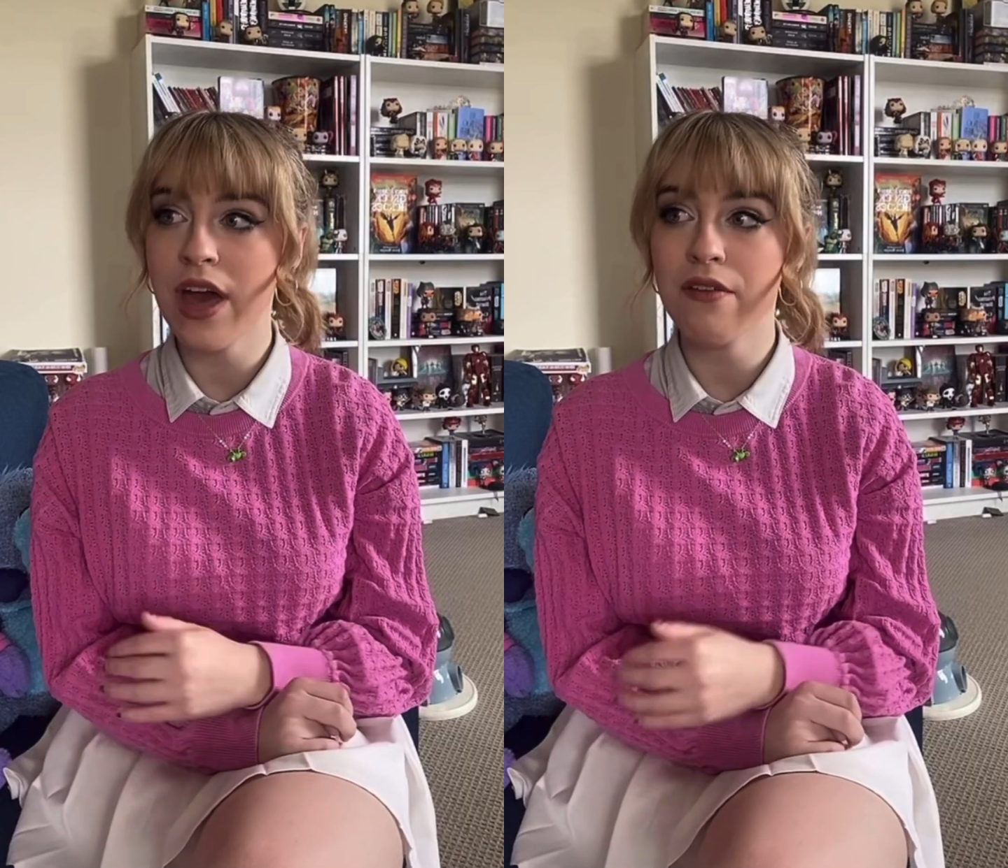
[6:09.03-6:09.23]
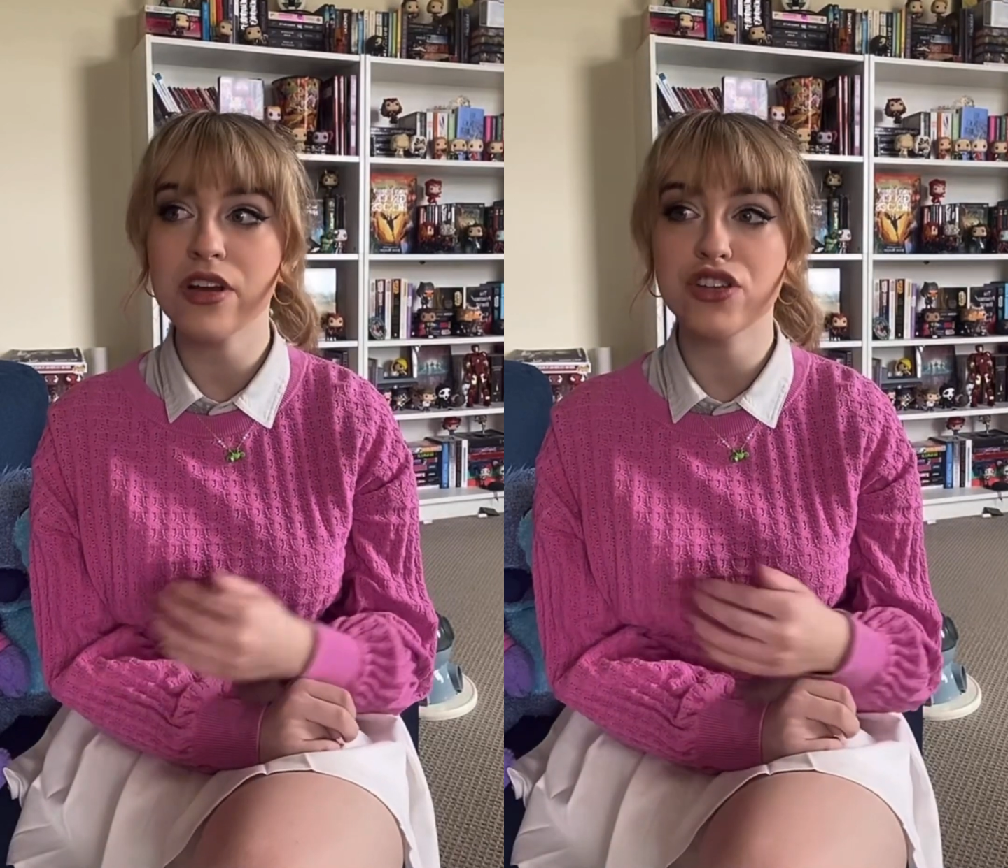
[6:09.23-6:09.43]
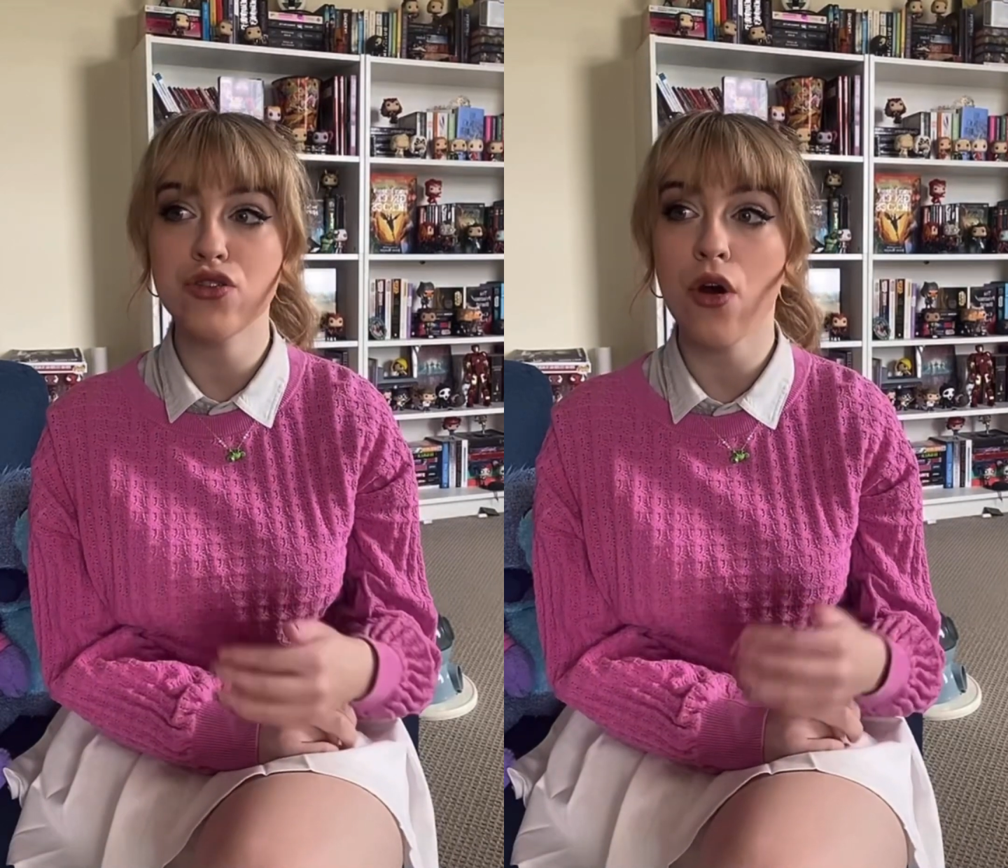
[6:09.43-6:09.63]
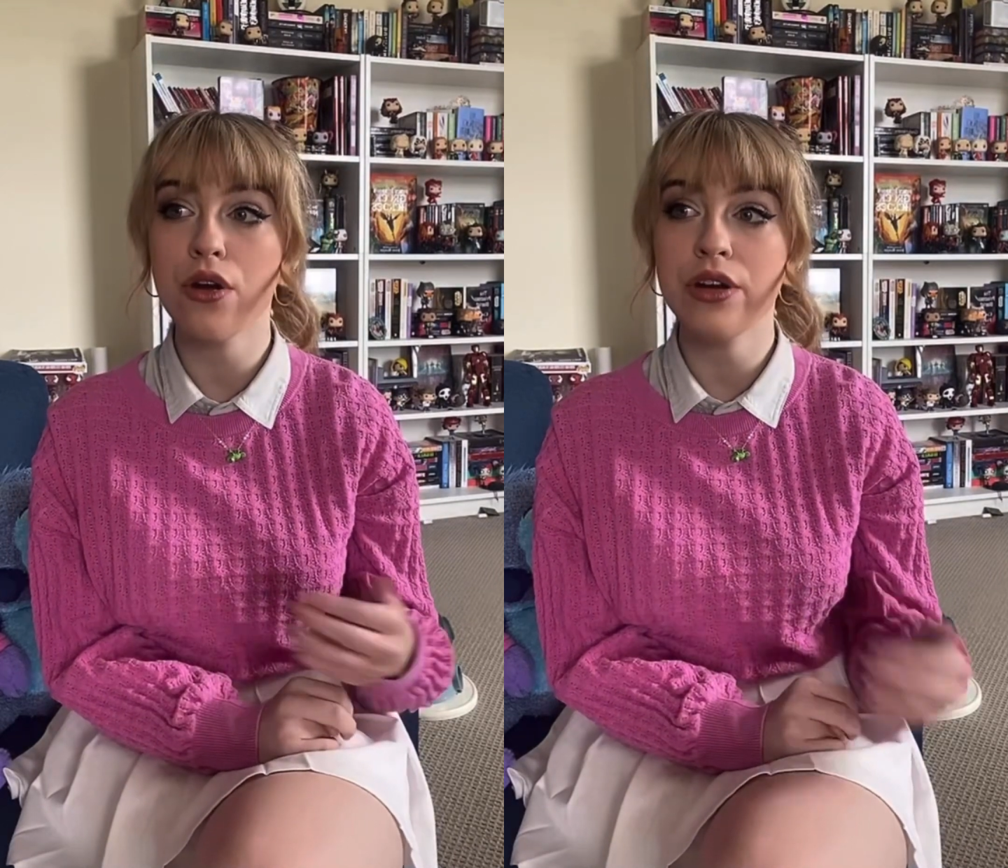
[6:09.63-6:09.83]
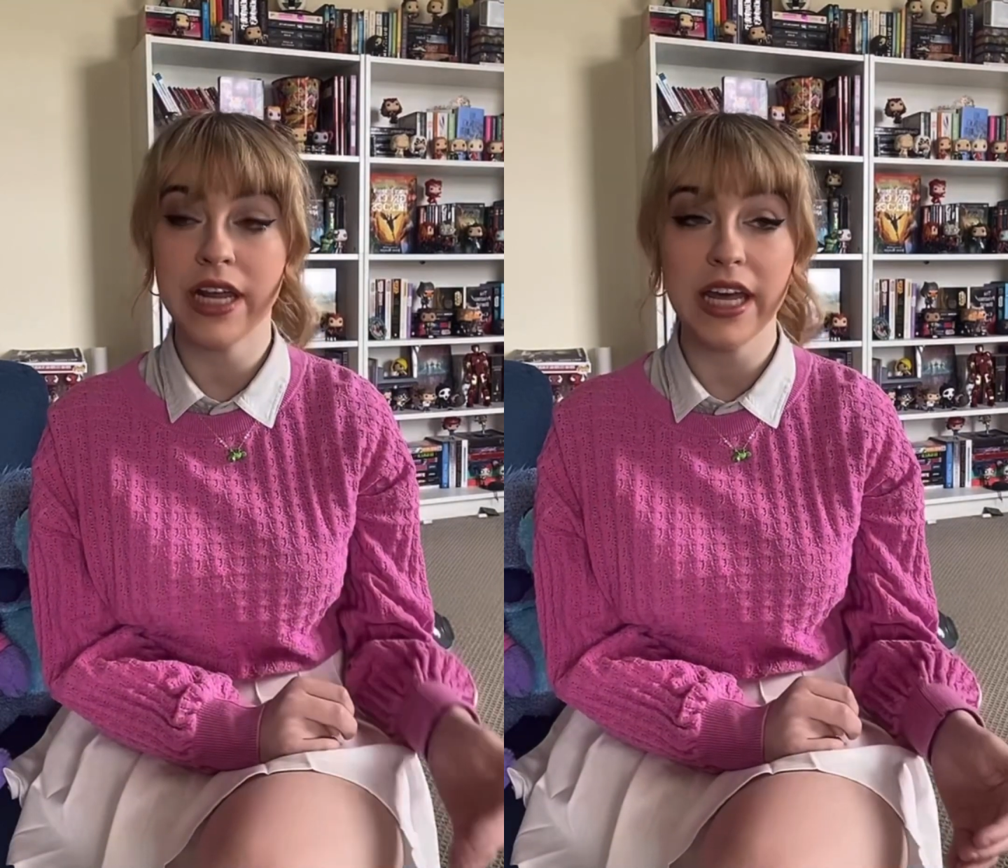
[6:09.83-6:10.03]
There is
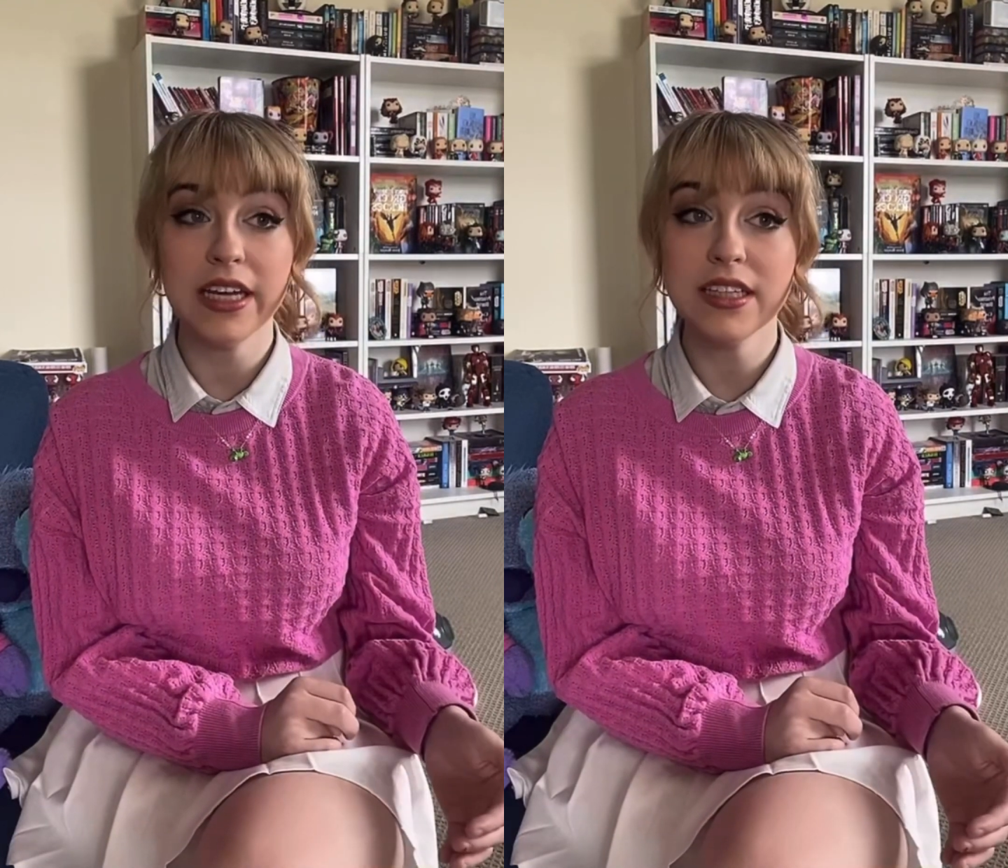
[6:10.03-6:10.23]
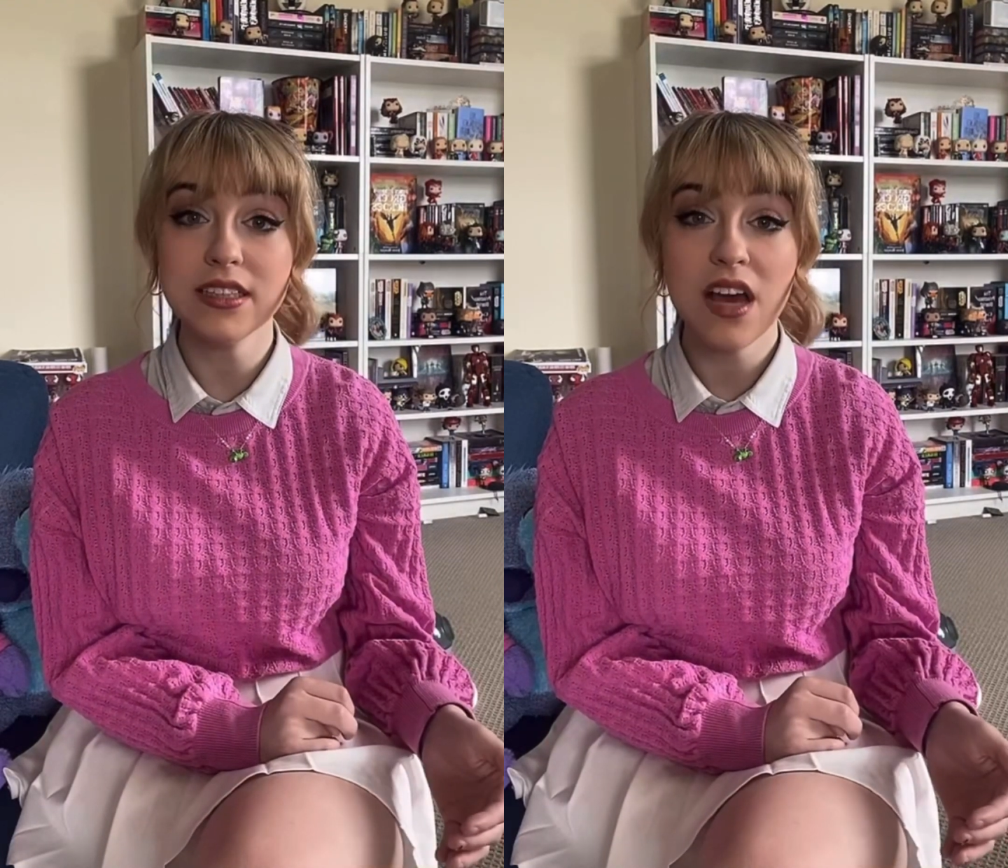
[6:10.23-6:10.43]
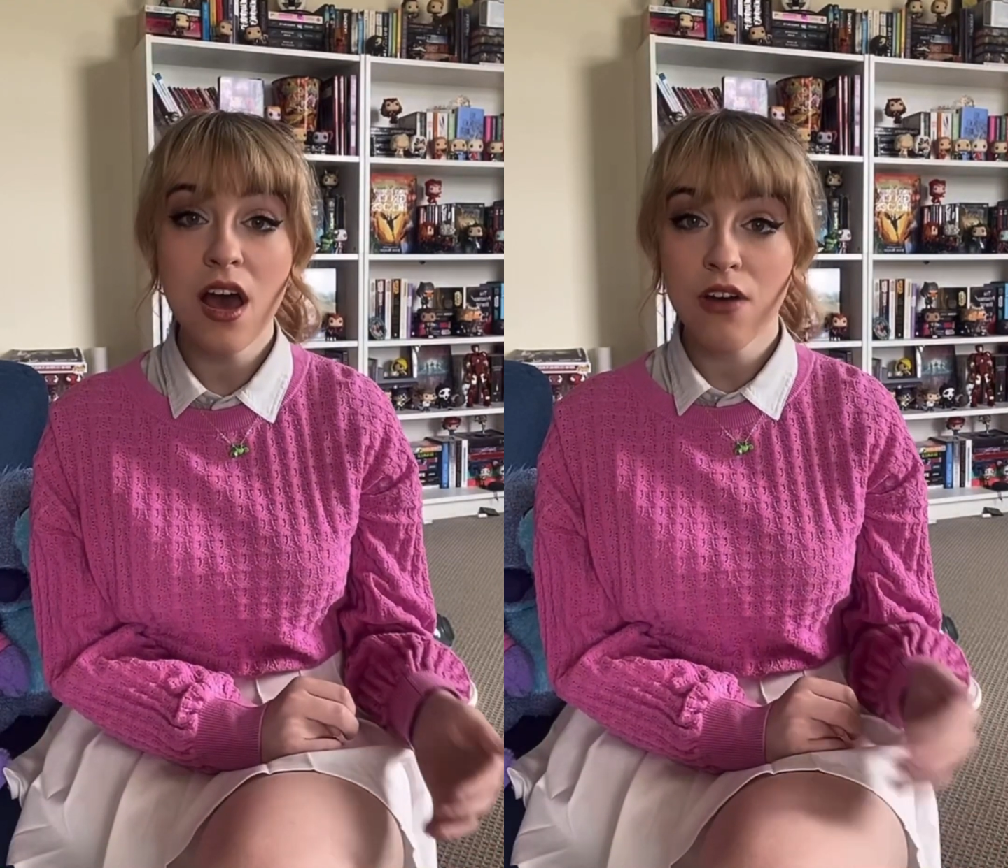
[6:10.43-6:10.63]
no need